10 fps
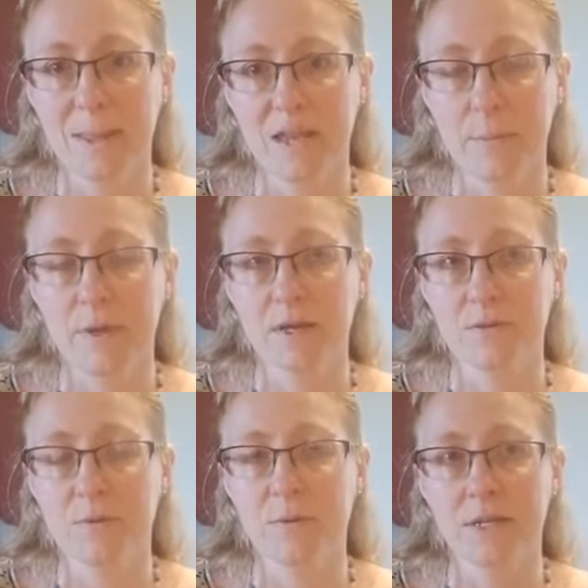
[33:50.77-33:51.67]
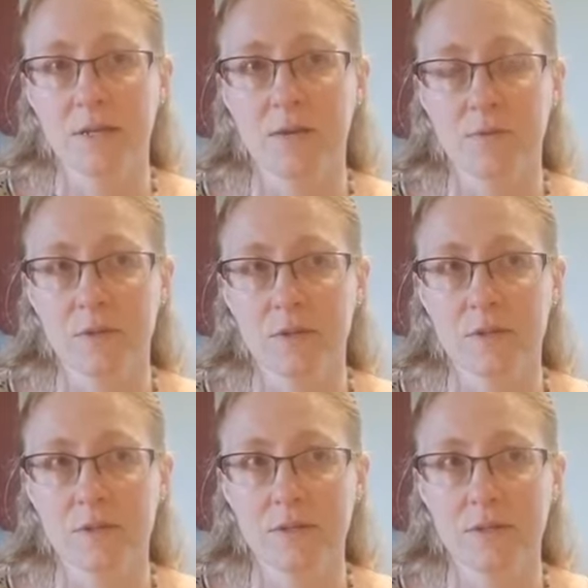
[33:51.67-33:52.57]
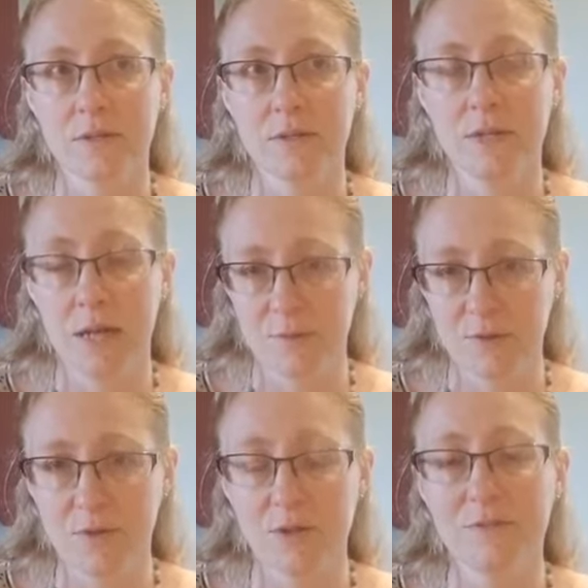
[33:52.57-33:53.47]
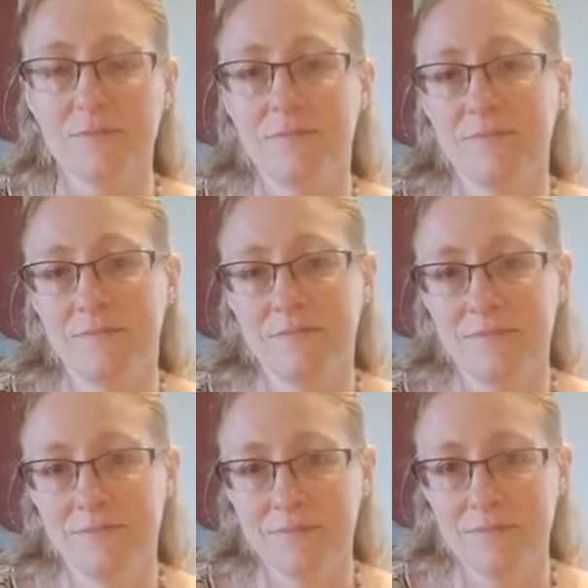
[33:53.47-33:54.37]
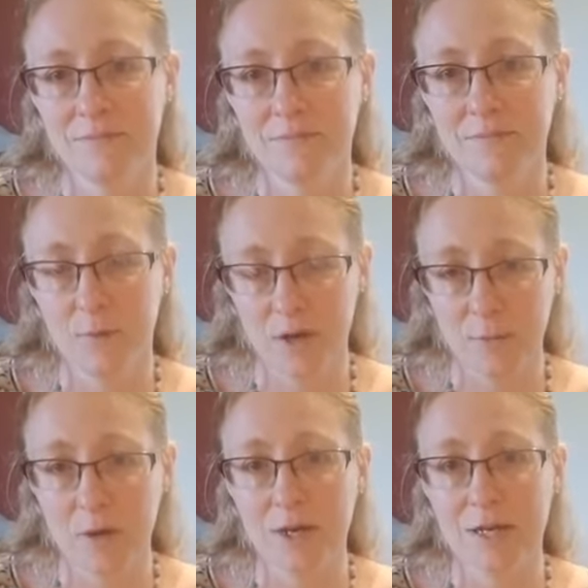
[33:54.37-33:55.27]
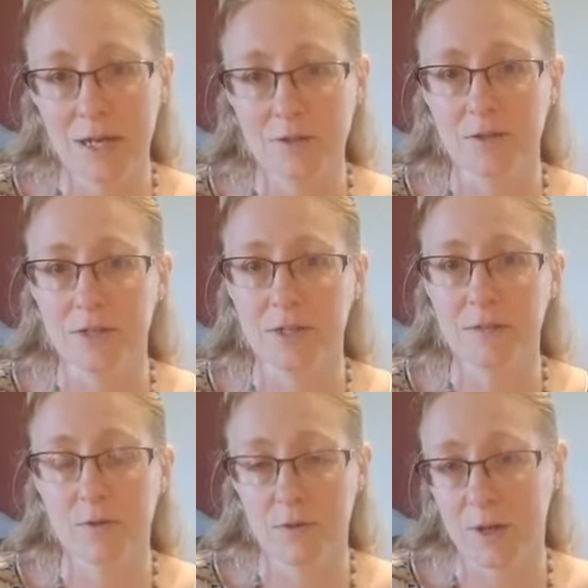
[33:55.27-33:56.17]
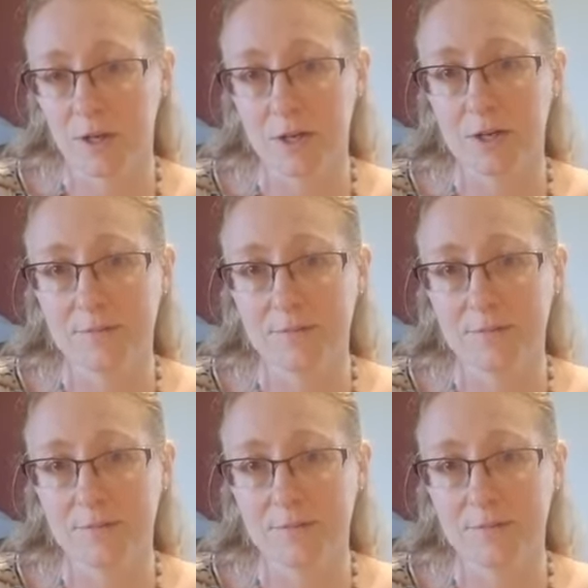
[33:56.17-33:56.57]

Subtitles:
Because when my son was 9 months old, we got pregnant naturally with my daughter.